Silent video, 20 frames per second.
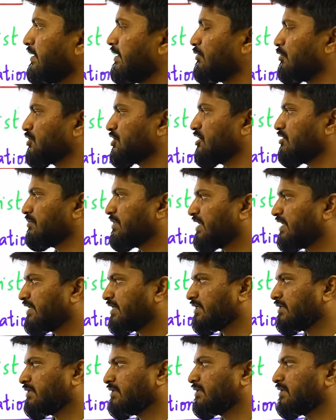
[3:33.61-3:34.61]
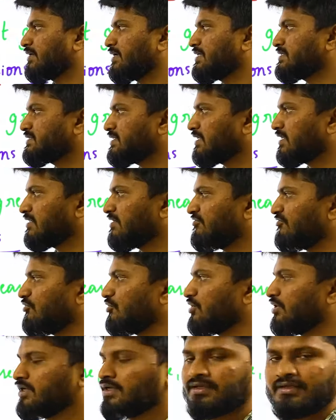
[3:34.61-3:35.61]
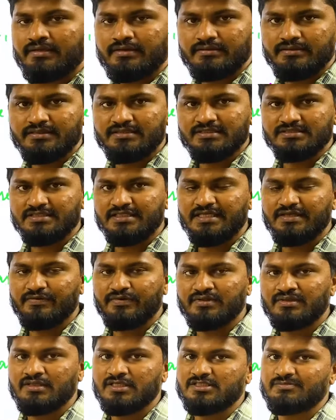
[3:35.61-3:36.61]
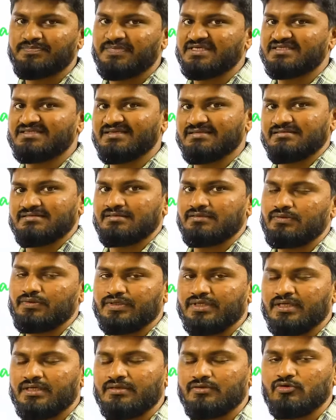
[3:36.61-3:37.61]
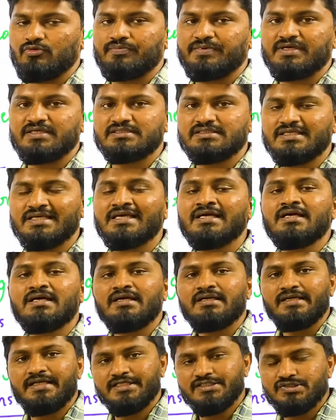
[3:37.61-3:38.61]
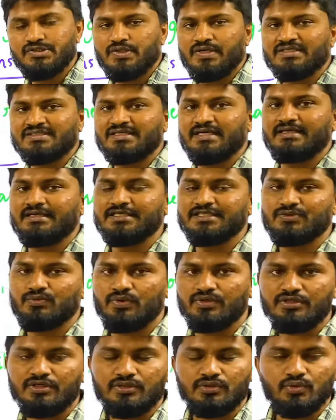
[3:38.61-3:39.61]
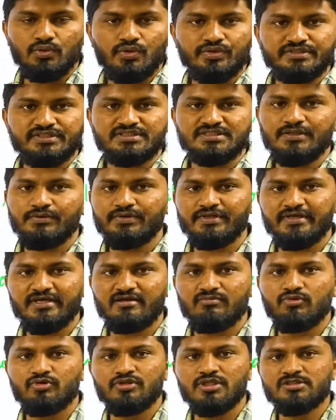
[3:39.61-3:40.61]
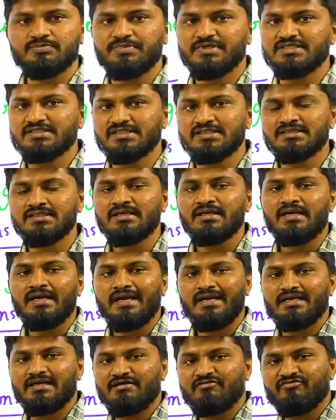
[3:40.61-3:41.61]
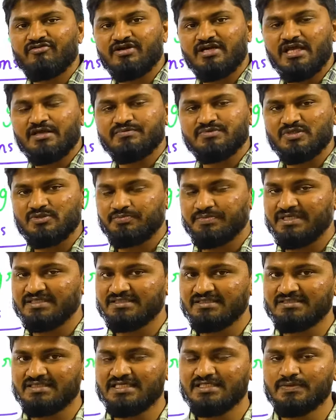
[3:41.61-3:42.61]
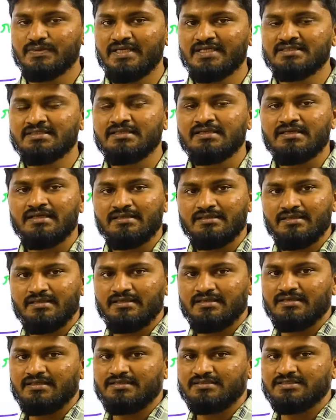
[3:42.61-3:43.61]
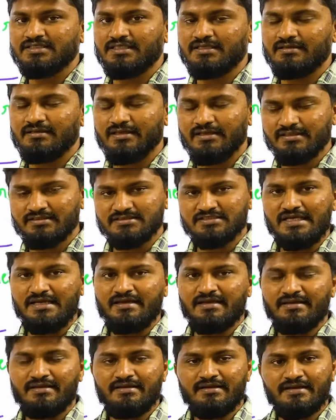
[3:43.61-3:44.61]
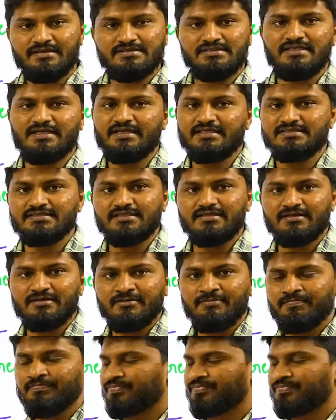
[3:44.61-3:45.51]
Question number 18, consider the following. This is dealing with species. Okay, UPSC tends to ask at least one or two questions every year about the species and different types of species as well as their genera, etc., etc.